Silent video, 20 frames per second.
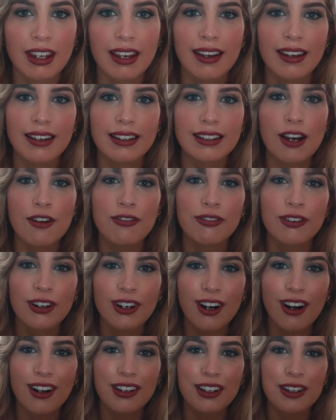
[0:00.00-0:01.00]
And
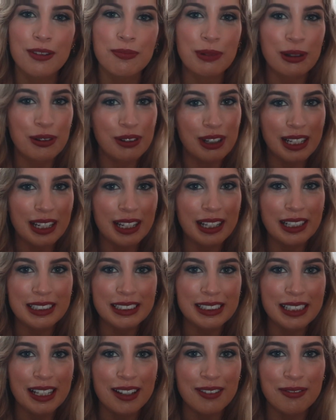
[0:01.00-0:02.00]
for all of the beauty
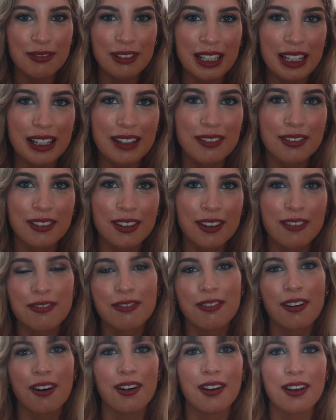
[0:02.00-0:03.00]
needs that we need for the
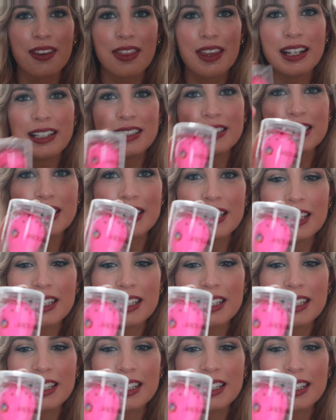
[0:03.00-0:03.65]
fall, they did